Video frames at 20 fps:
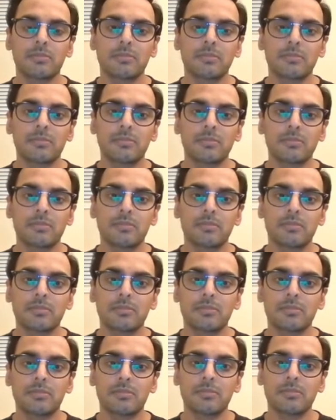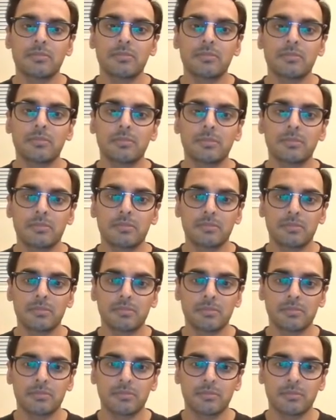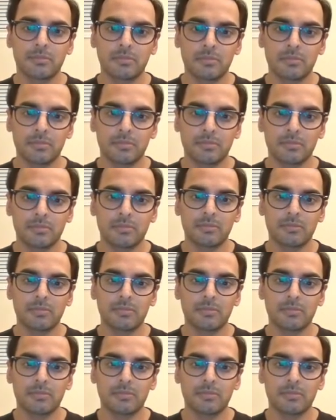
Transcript: (not speaking)